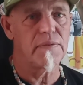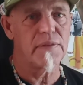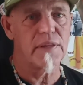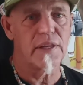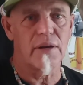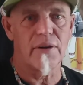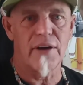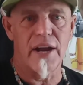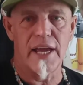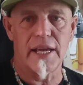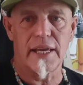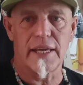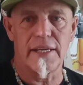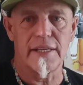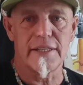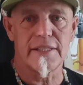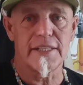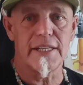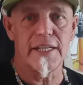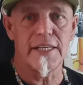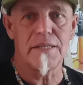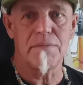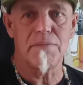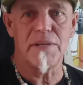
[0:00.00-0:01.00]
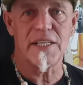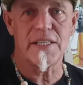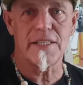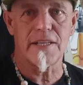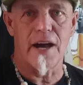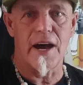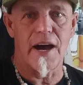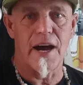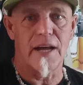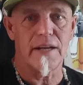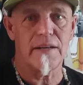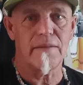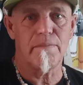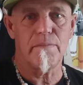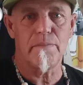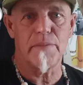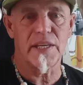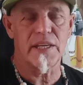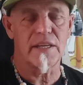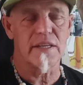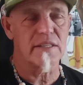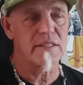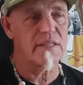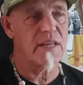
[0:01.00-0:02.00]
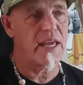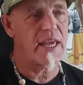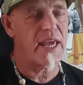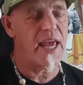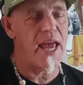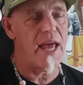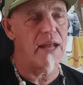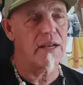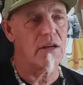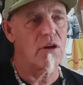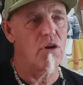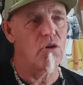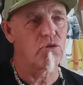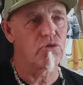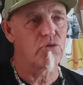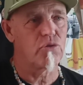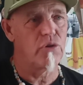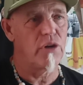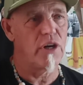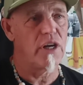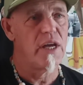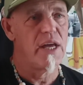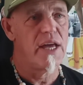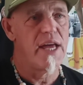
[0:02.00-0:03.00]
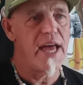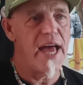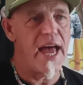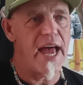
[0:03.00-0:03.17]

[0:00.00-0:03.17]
the grandkids need to be taught because they can't go through a